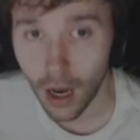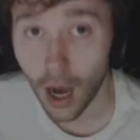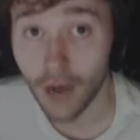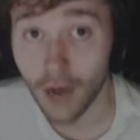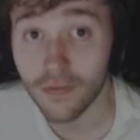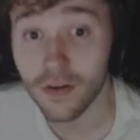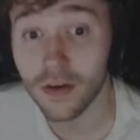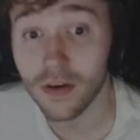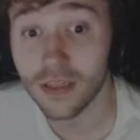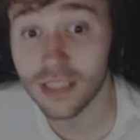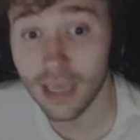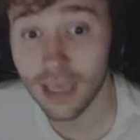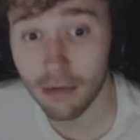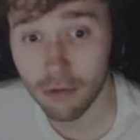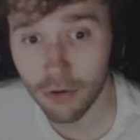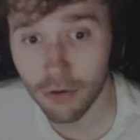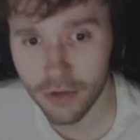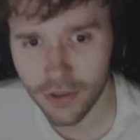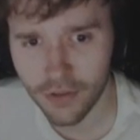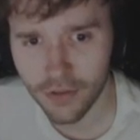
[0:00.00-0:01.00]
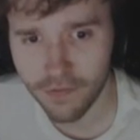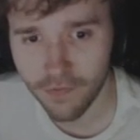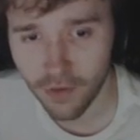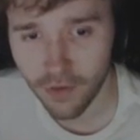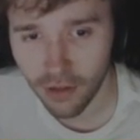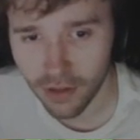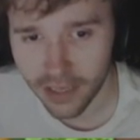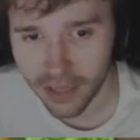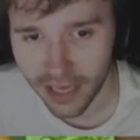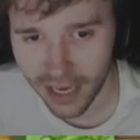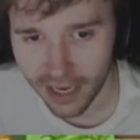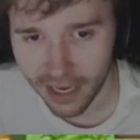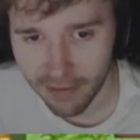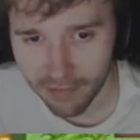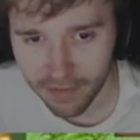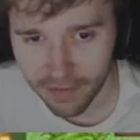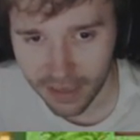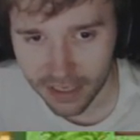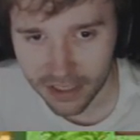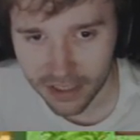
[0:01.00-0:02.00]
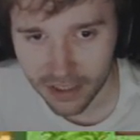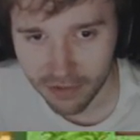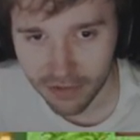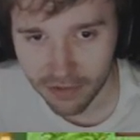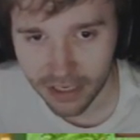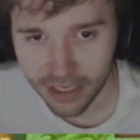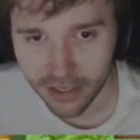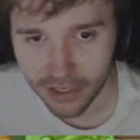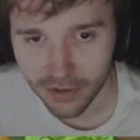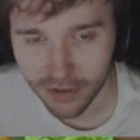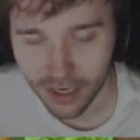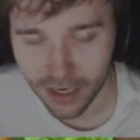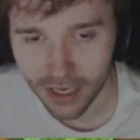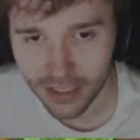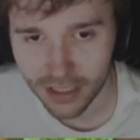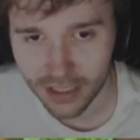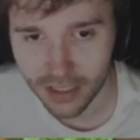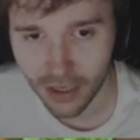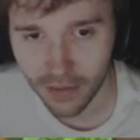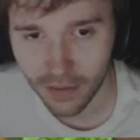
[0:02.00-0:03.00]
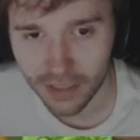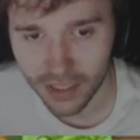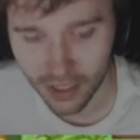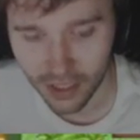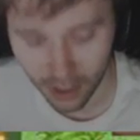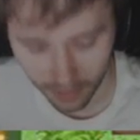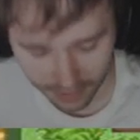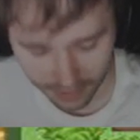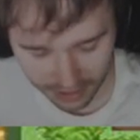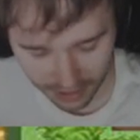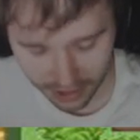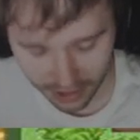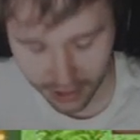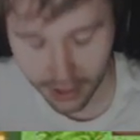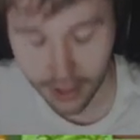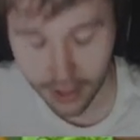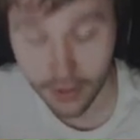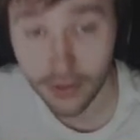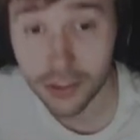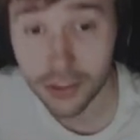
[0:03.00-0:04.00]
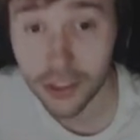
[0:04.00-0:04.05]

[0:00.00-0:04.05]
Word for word: I've gone and downloaded the full game, thanks to reading your guys' comments in the comment section, and